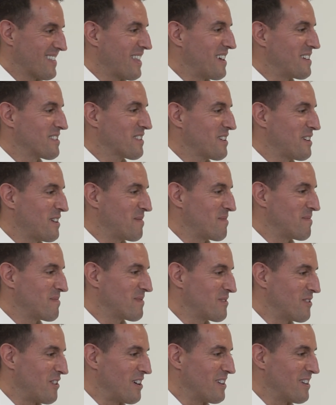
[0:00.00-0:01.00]
let's hope
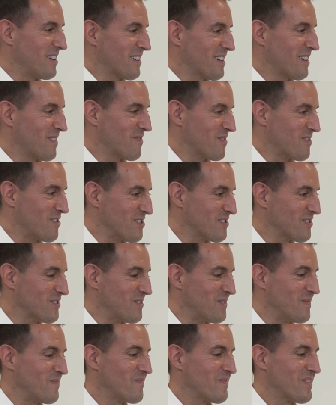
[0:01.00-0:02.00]
not unlucky for
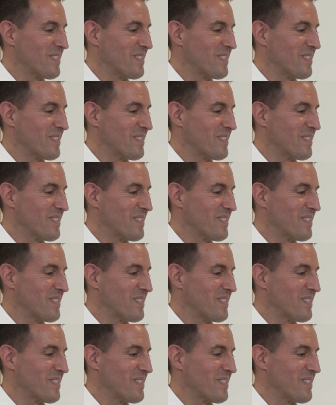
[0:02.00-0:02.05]
Arsenal.